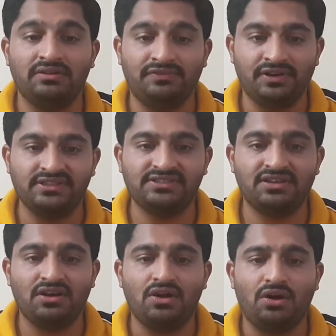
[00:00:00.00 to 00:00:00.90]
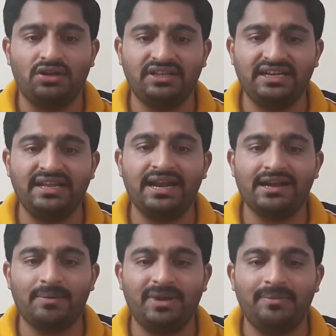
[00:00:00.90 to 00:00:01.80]
first, on the
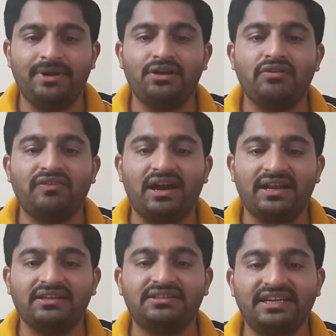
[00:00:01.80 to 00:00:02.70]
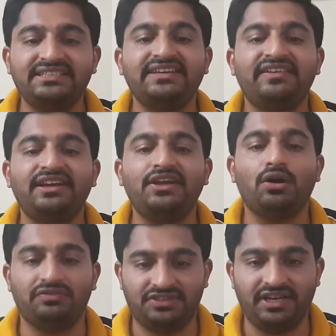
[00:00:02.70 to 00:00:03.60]
indirect amendment of Article 370
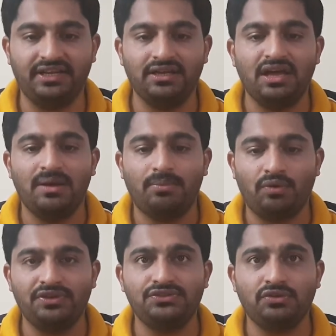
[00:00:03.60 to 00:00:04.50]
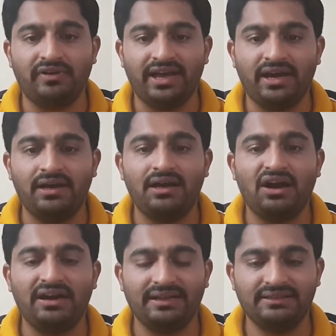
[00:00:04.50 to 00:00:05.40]
of 3 proviso via
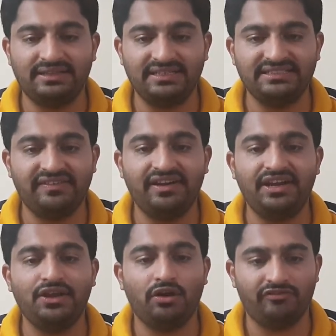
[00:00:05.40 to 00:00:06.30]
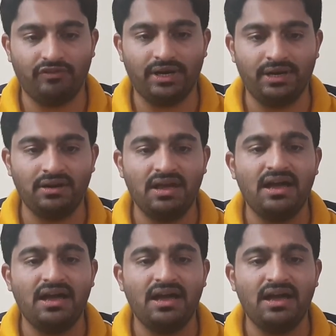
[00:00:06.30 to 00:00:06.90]
Article 370 of 1,